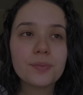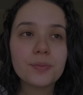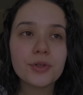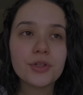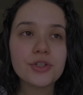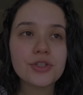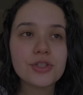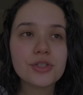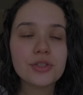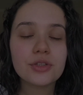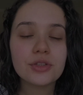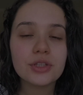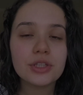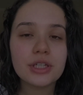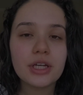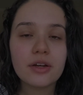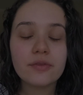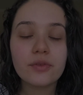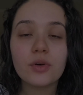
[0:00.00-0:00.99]

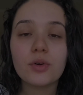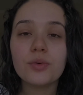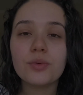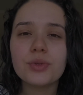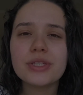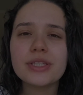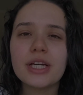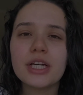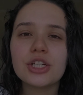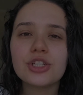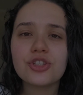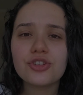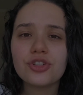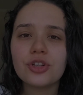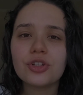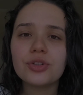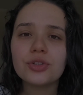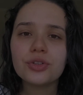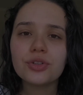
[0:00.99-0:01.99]
personally have always had a
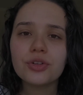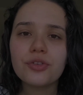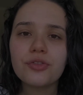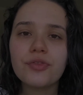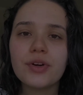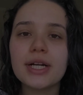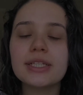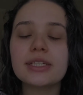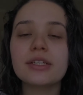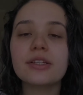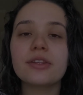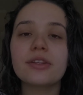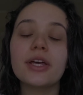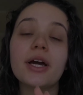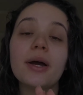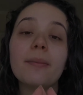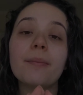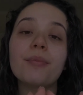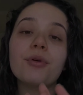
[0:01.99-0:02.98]
struggle finding
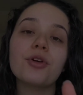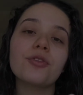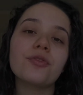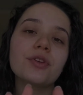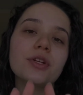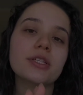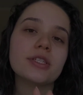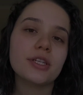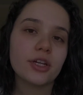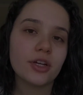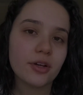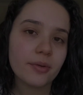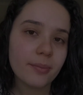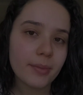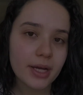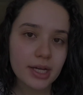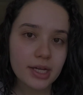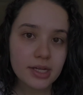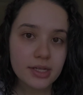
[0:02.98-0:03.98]
that perfect hair
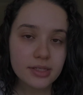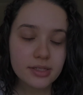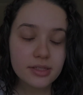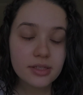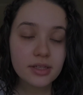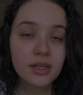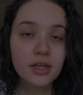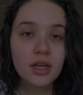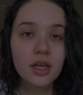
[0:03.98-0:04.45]
mask